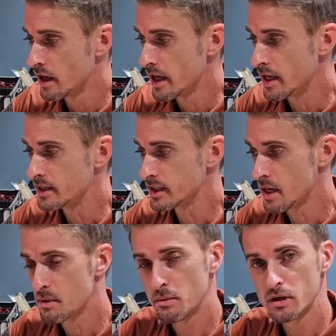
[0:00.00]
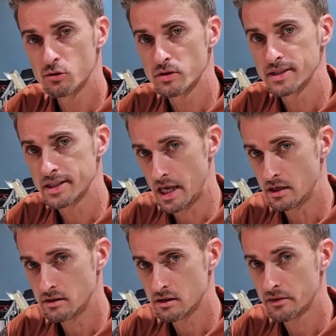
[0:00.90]
it's able to
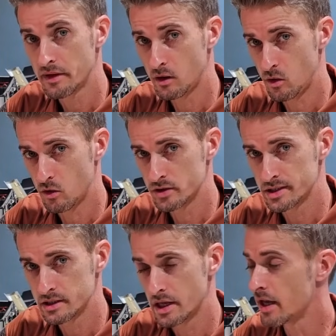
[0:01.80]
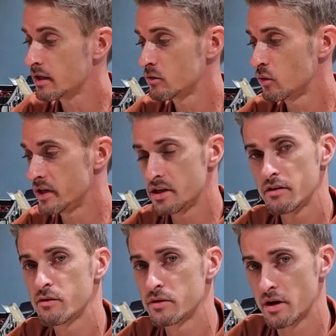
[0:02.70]
scan the codes and will
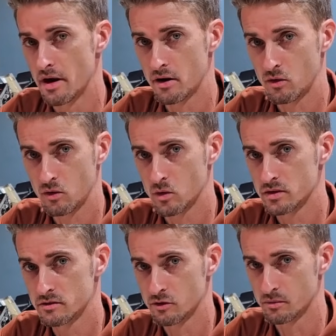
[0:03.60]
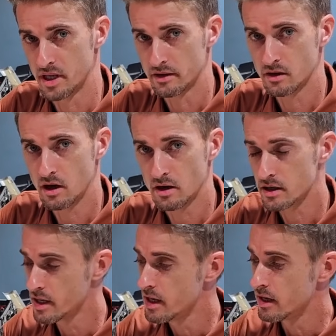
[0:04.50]
give you the error codes from that car.
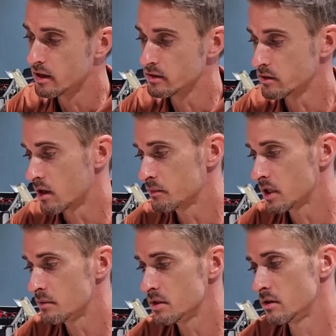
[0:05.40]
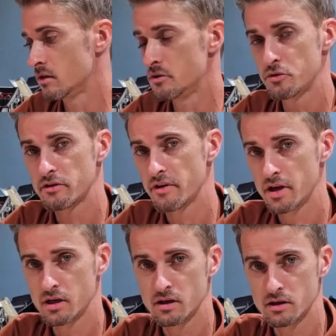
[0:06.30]
And sometimes in the newer
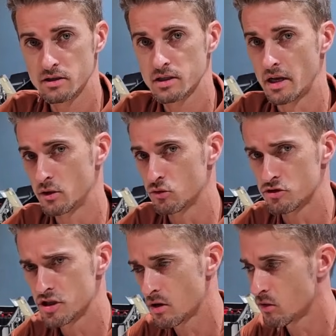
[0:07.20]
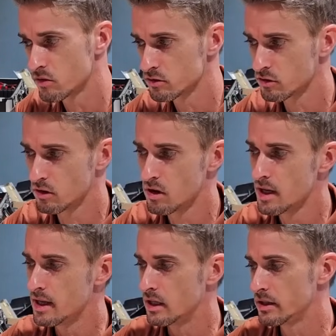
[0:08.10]
vehicles, I need to check also,
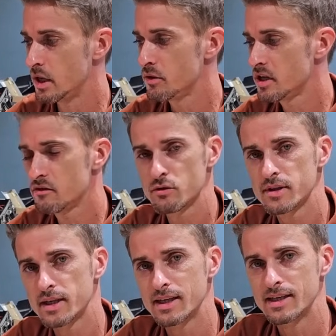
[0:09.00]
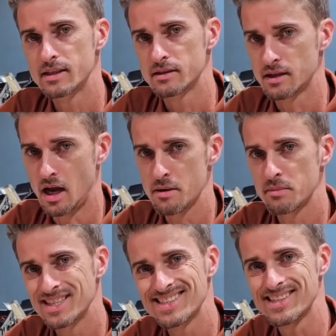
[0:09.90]
they will give you the
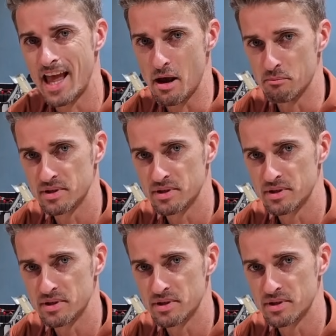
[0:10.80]
timestamp